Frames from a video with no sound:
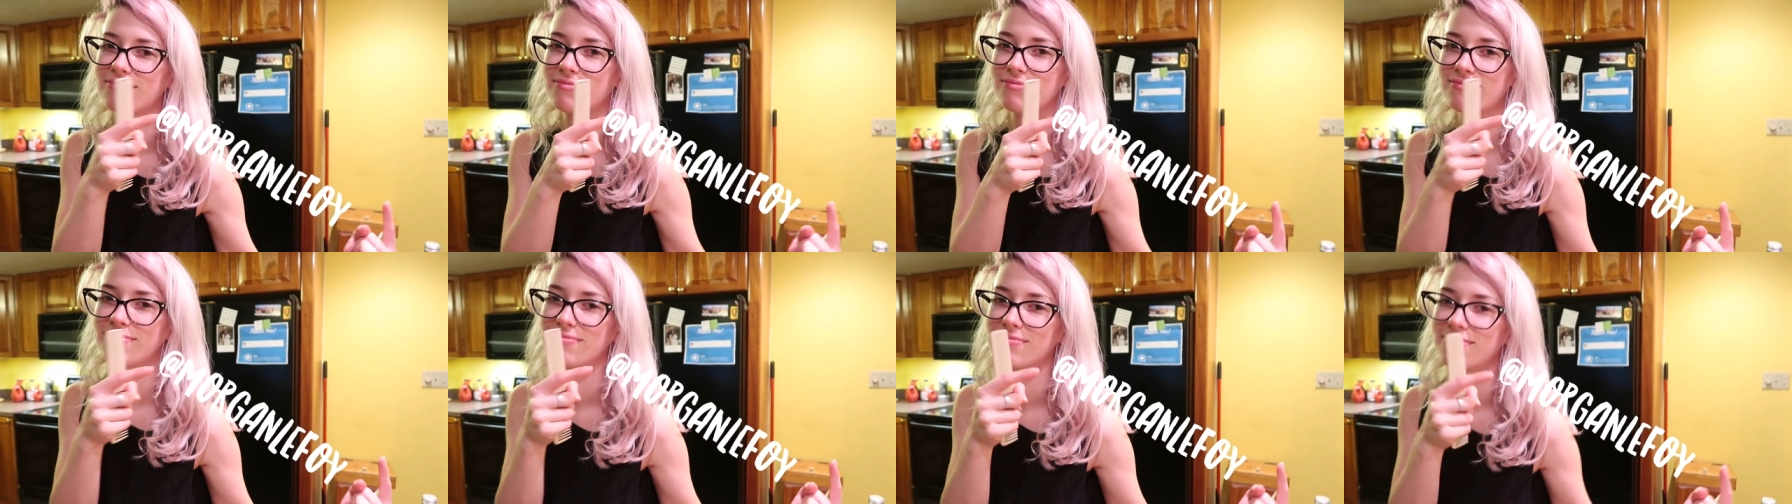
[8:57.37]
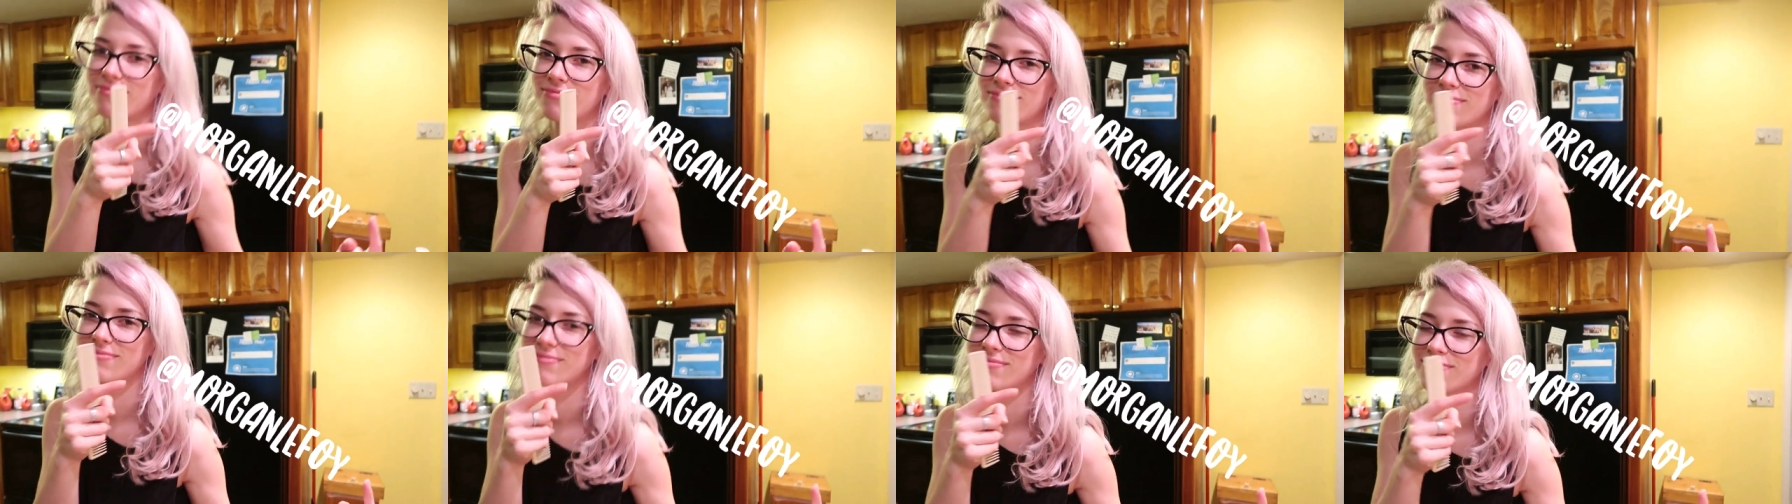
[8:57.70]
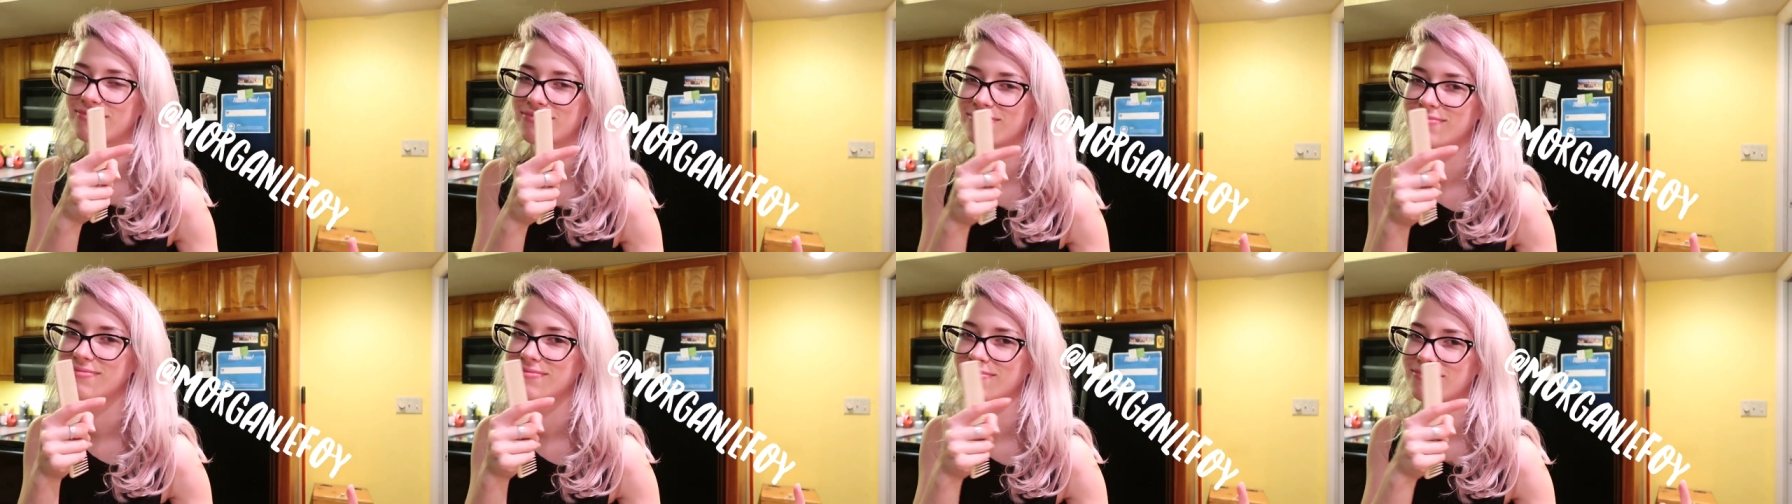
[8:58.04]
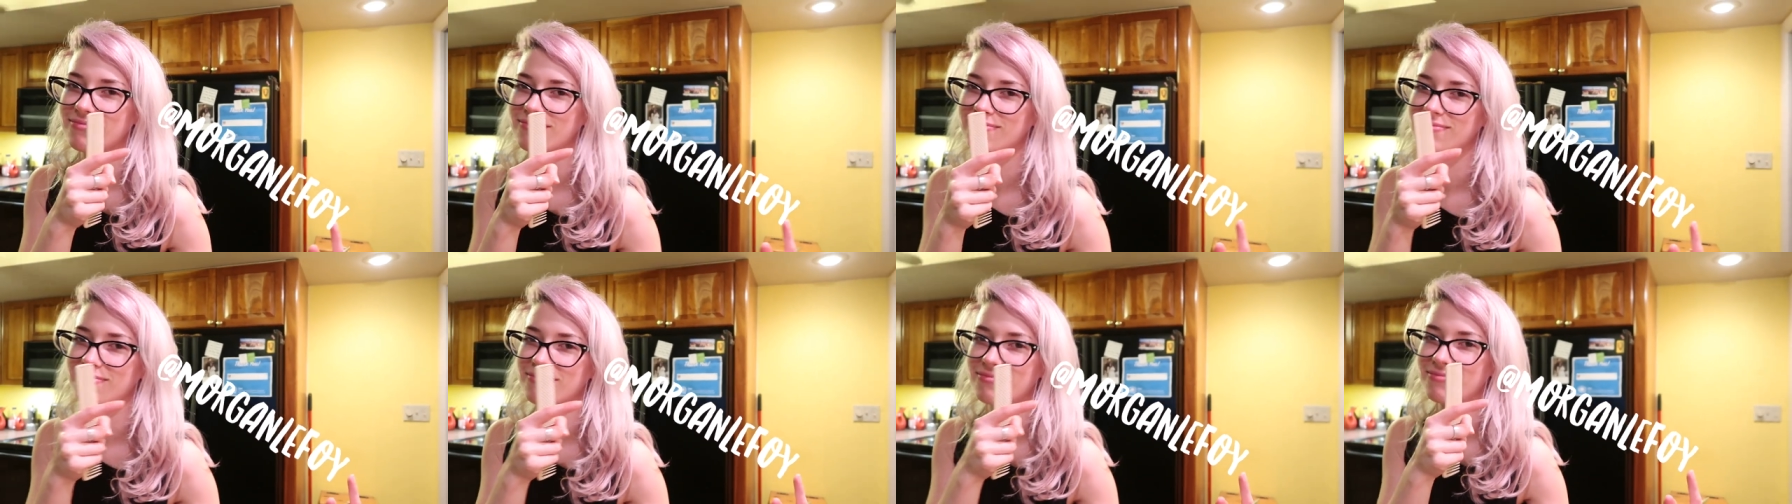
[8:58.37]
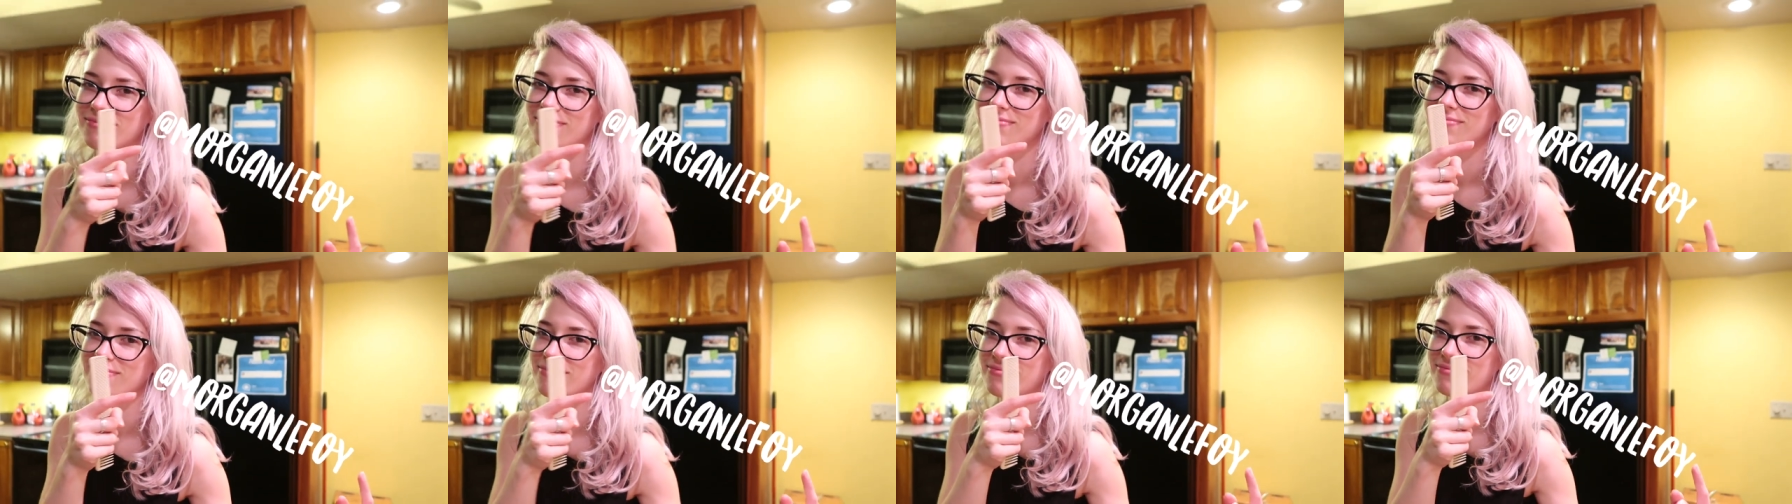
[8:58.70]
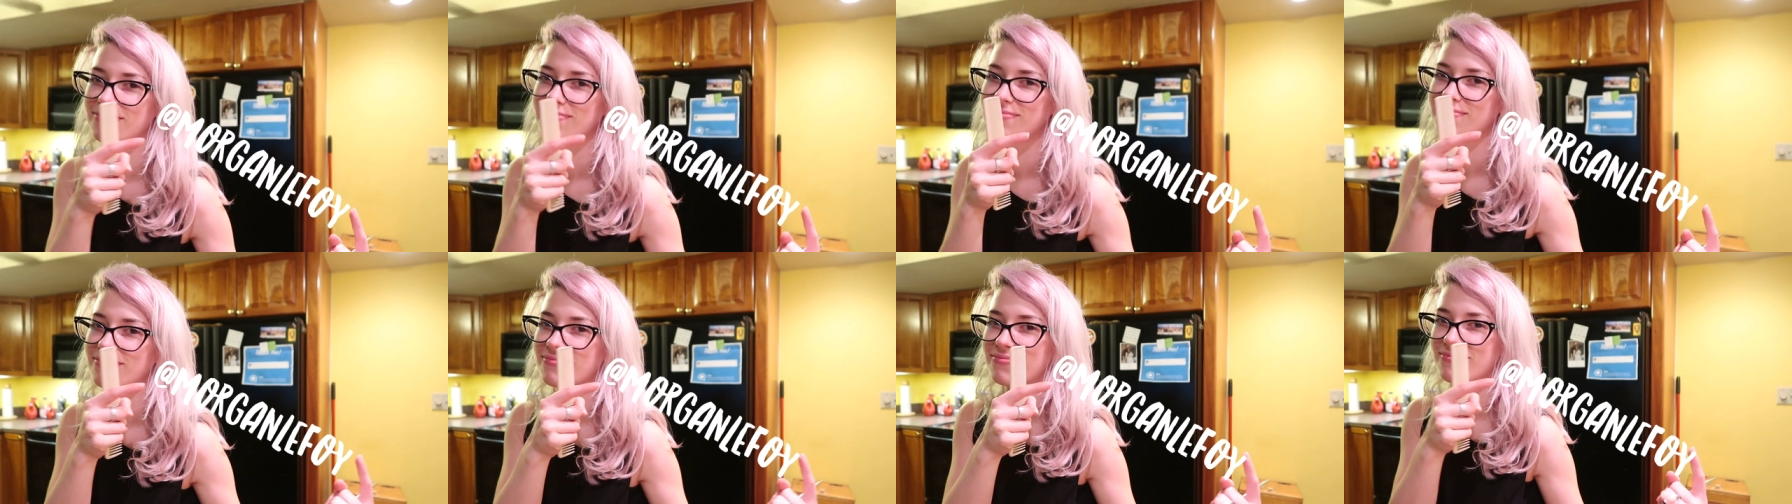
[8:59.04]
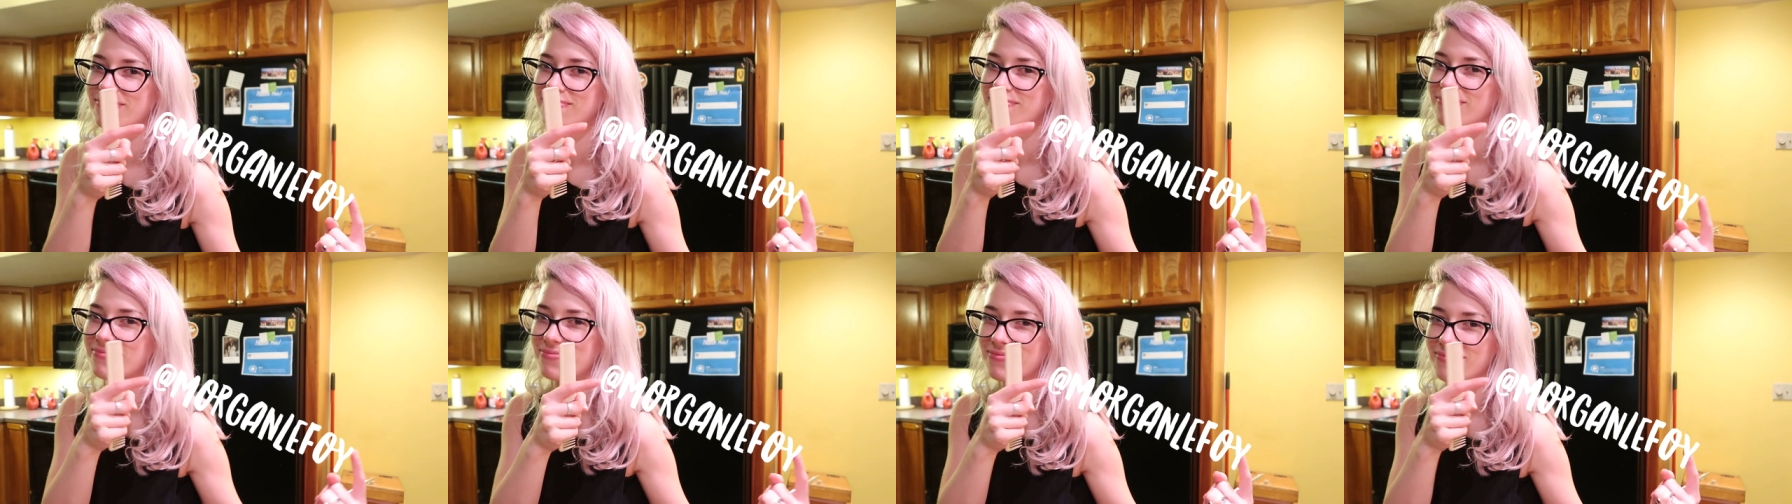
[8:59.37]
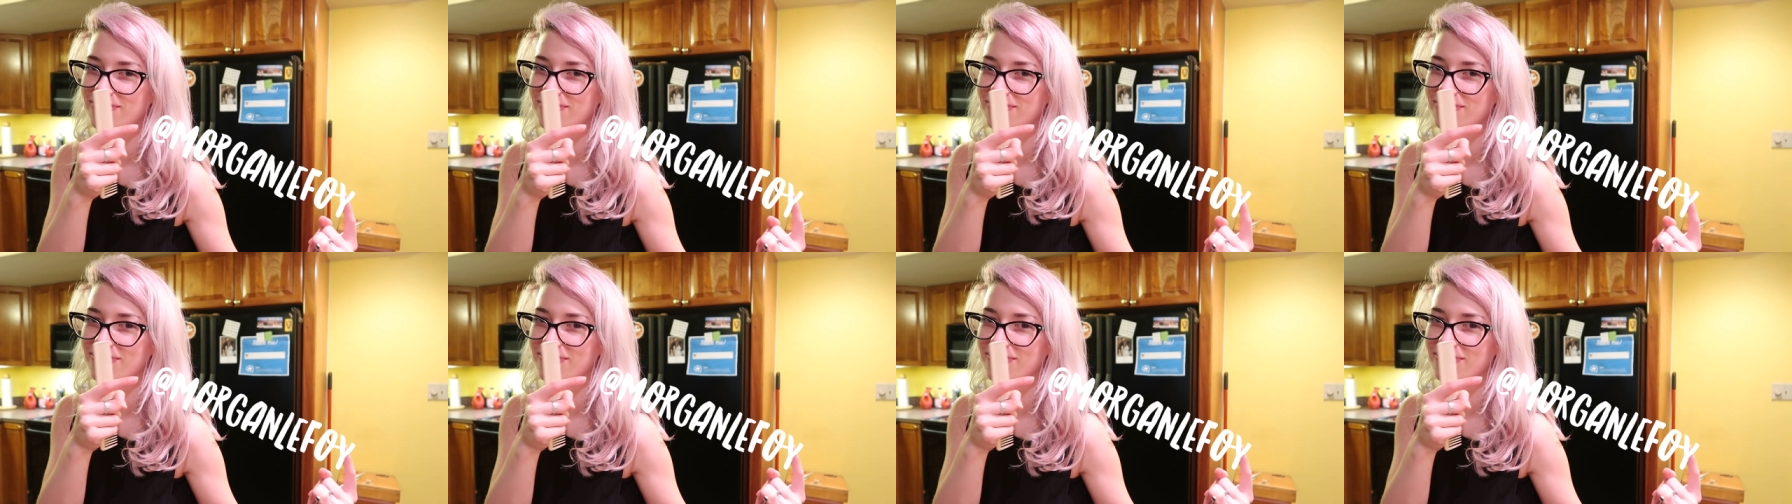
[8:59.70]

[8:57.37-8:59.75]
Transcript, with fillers: so you can check her stuff out.